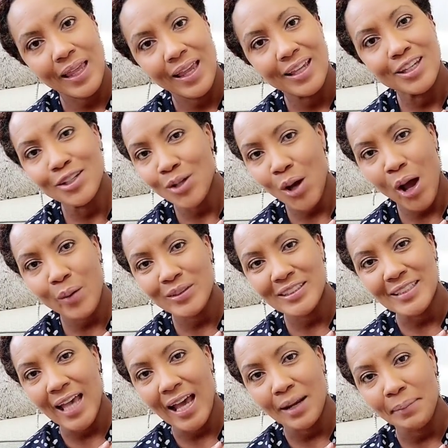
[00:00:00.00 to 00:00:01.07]
You know, I was
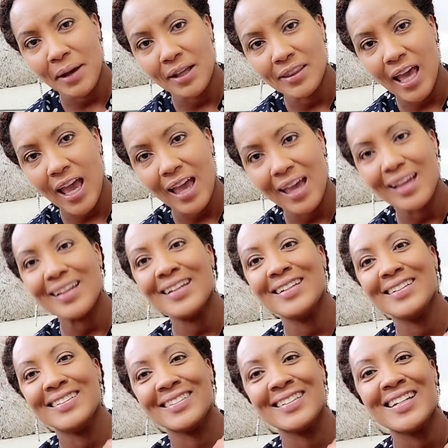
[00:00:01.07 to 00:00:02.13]
sad about that.
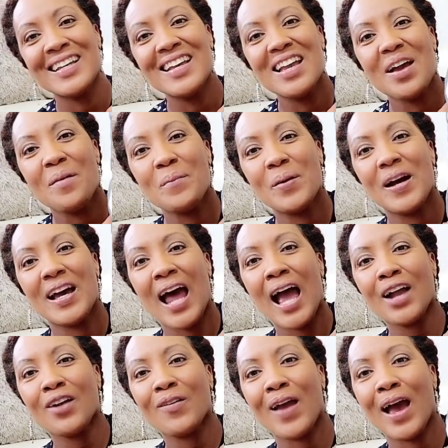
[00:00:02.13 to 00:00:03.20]
But I
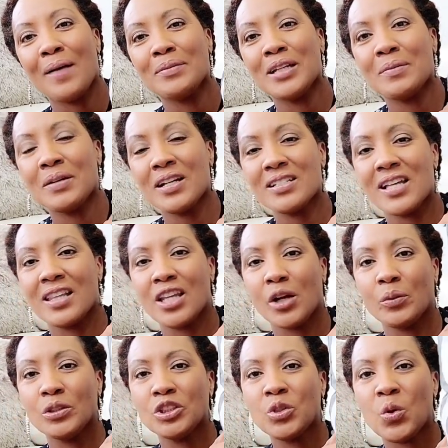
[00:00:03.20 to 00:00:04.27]
grabbed it because I thought it
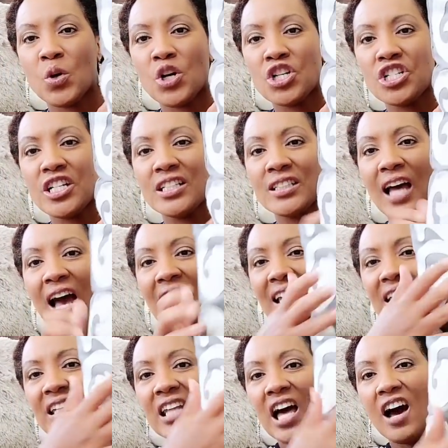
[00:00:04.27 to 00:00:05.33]
was gorgeous. I
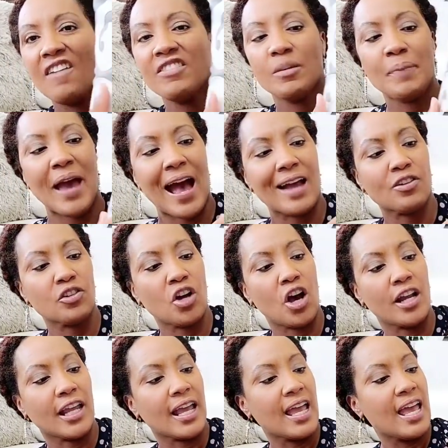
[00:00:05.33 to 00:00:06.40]
love the pattern on
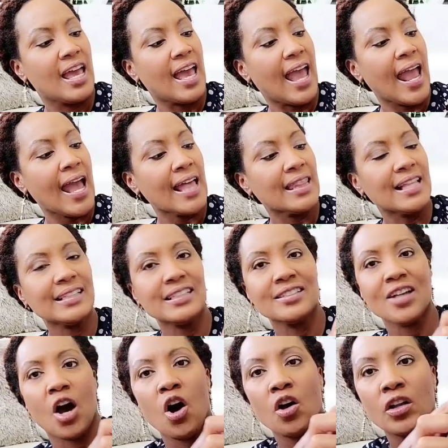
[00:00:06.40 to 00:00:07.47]
it. And this is
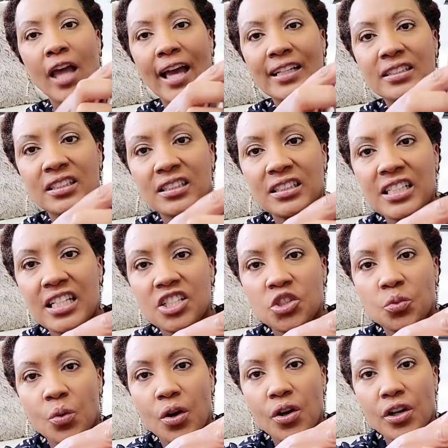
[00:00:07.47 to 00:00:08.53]
all like stitch
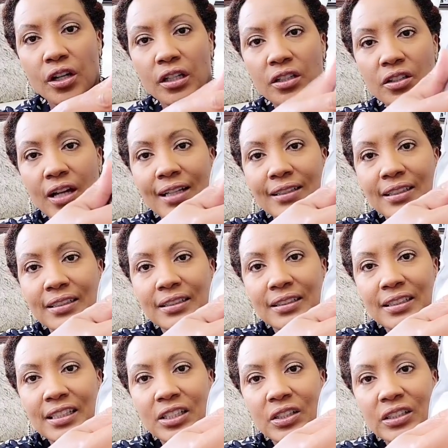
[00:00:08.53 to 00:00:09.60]
work. You guys can
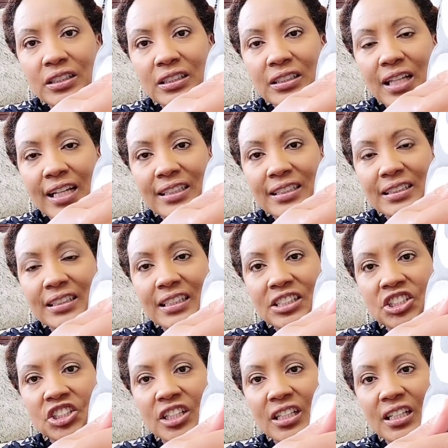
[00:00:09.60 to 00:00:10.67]
see here, this is like
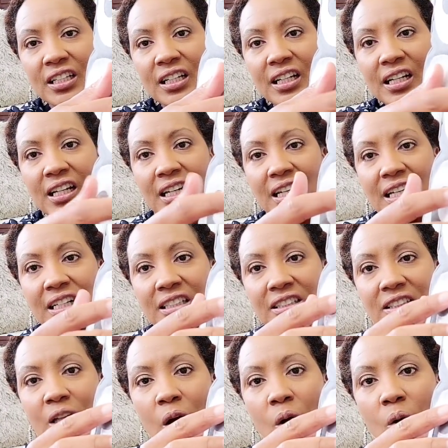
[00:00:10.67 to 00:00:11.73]
stitching.
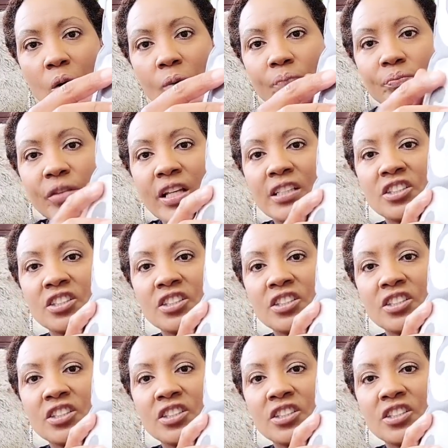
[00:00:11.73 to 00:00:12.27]
So it's